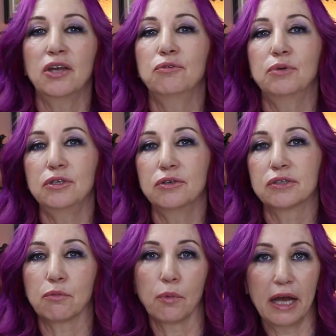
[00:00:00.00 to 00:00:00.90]
you would
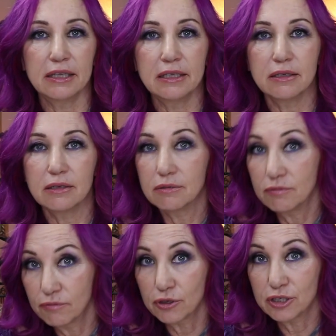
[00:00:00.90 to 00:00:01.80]
use a red
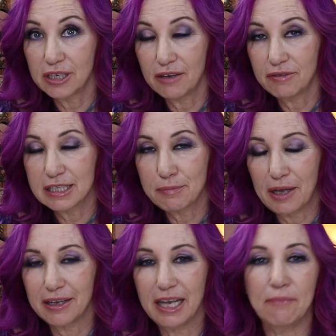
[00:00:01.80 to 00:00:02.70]
version of the
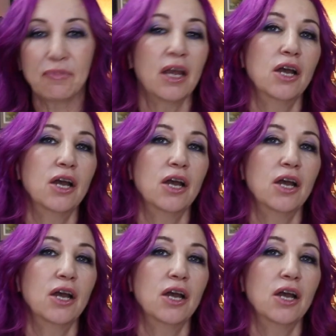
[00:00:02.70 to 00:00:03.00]
spell kit.